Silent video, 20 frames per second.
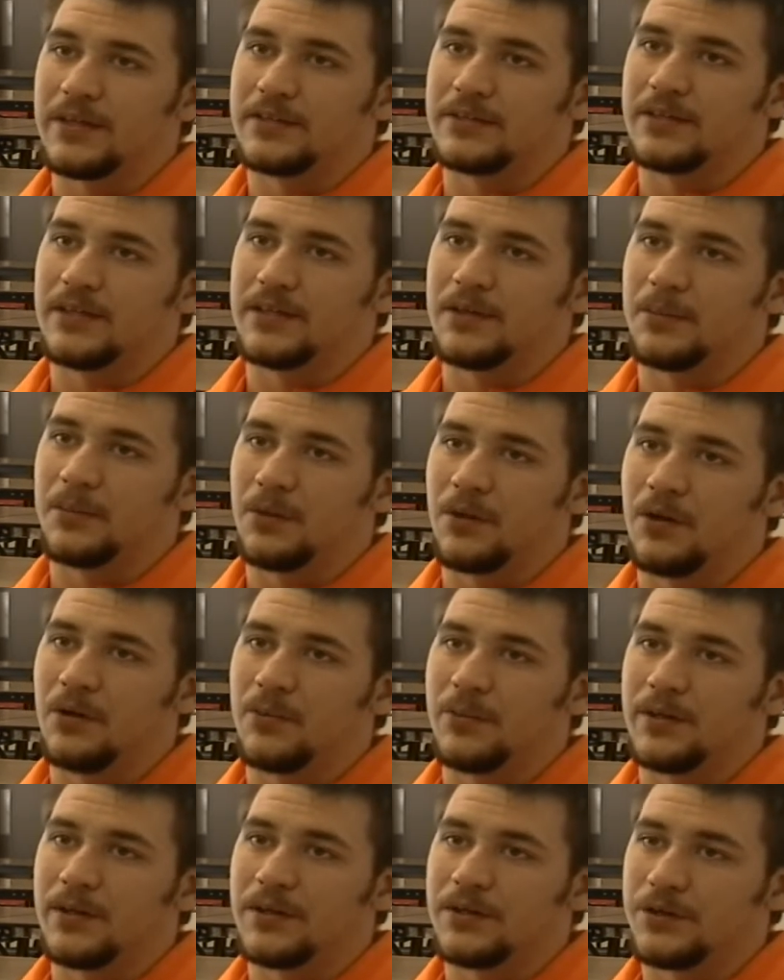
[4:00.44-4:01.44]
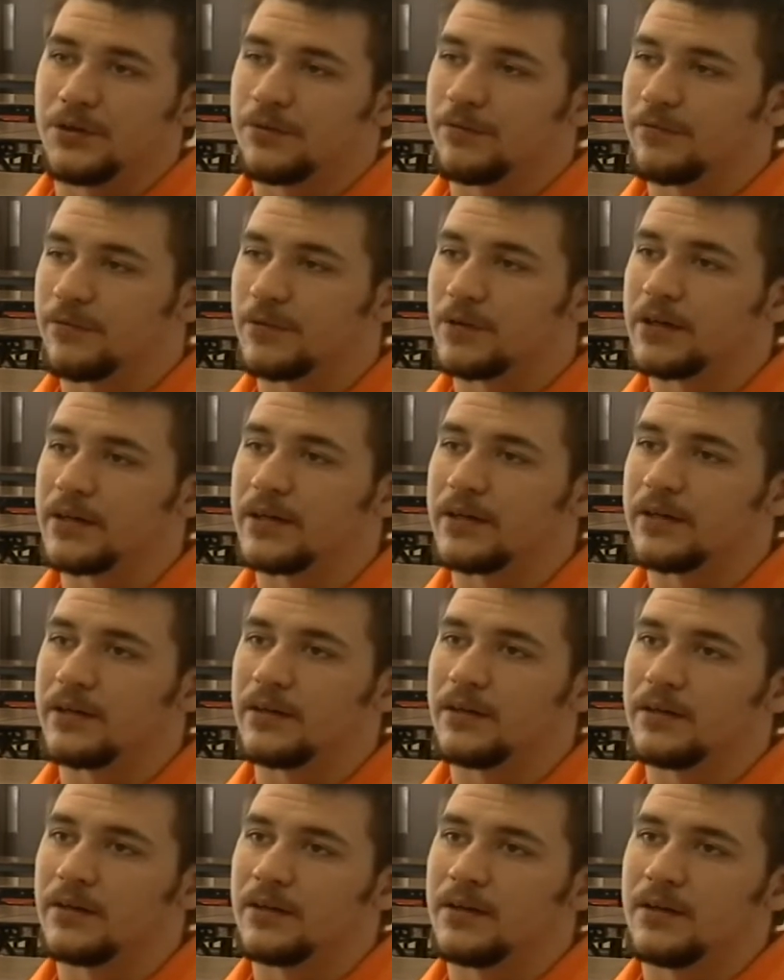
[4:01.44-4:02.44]
is that diploma and you're free.
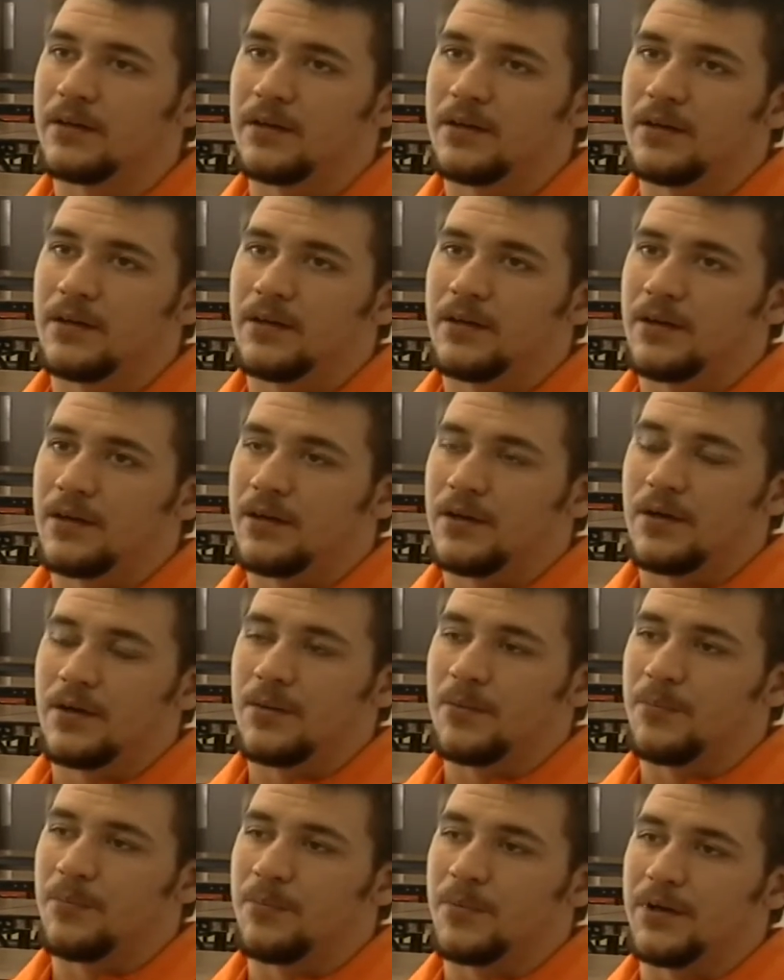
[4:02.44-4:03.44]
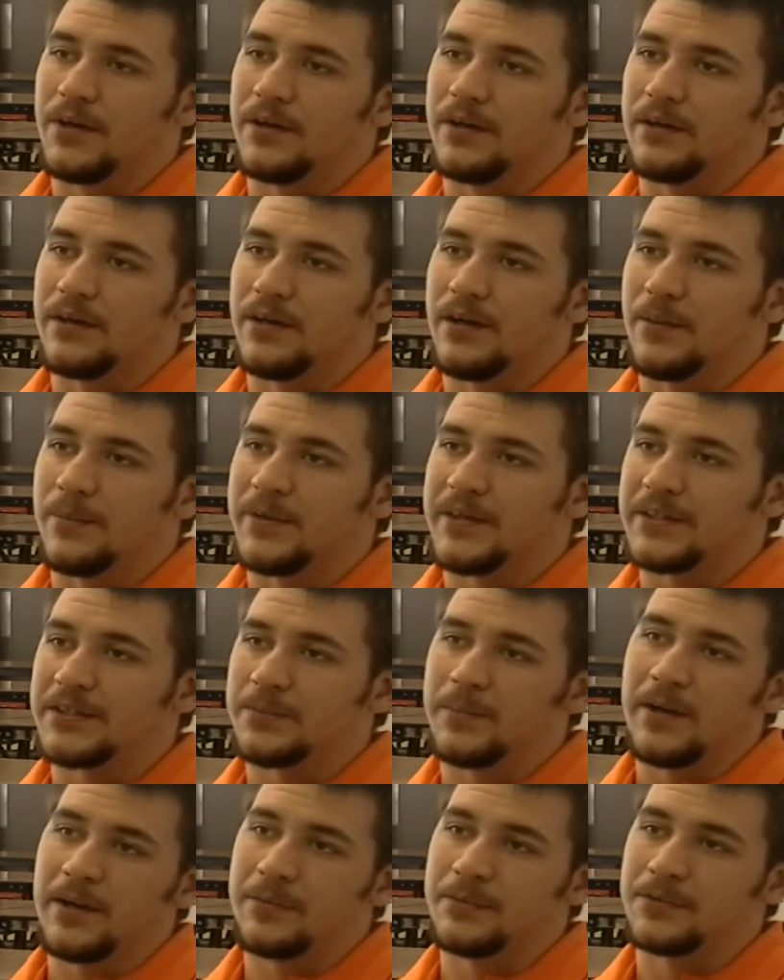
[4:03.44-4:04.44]
But a piece
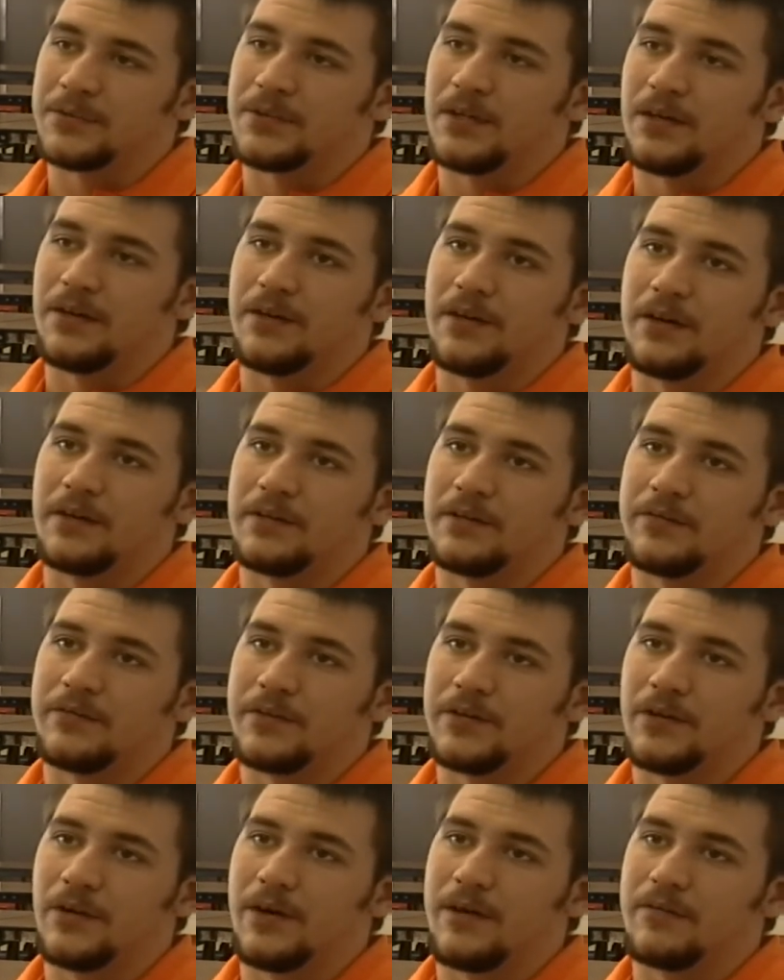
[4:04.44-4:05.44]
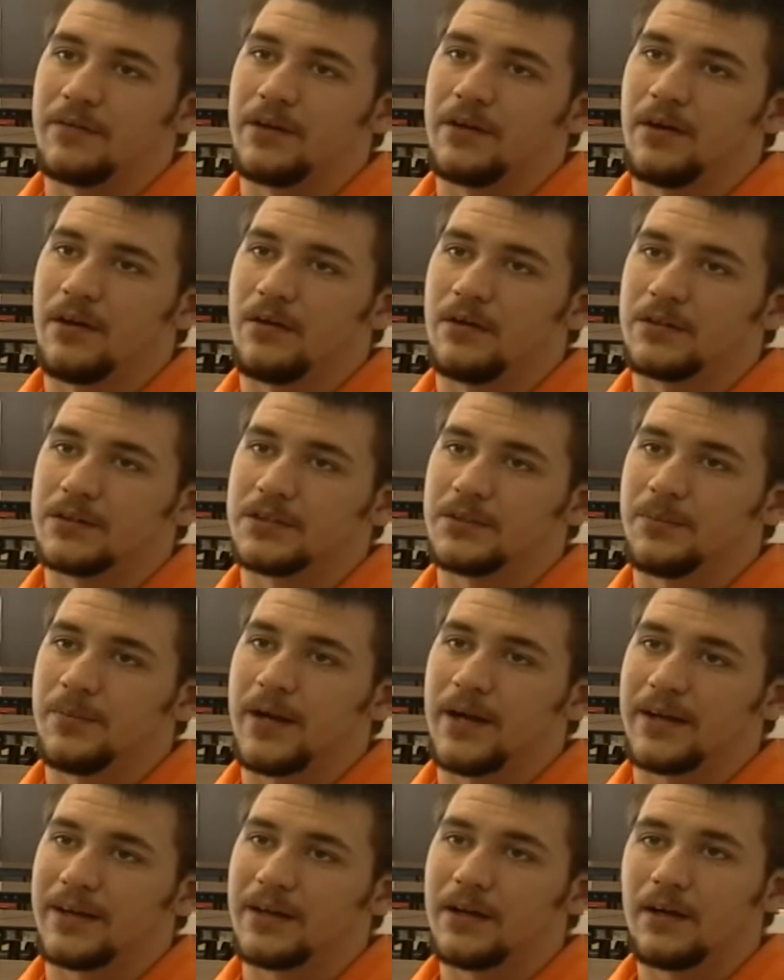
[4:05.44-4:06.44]
of paper is not nothing if you don't have the knowledge to
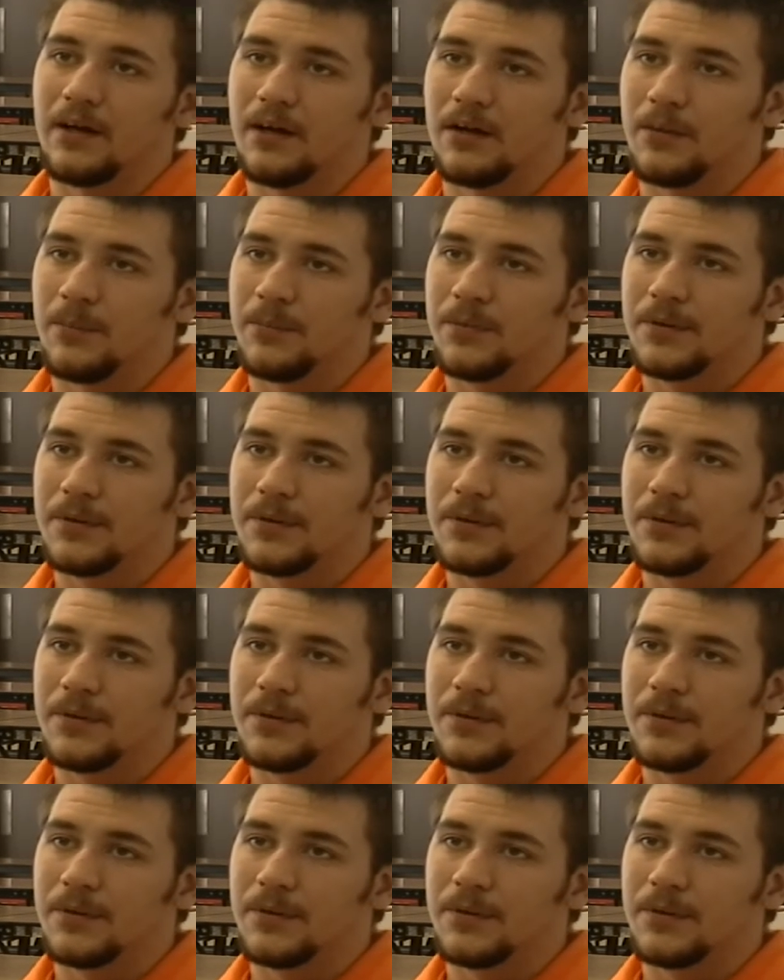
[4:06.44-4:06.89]
back it up.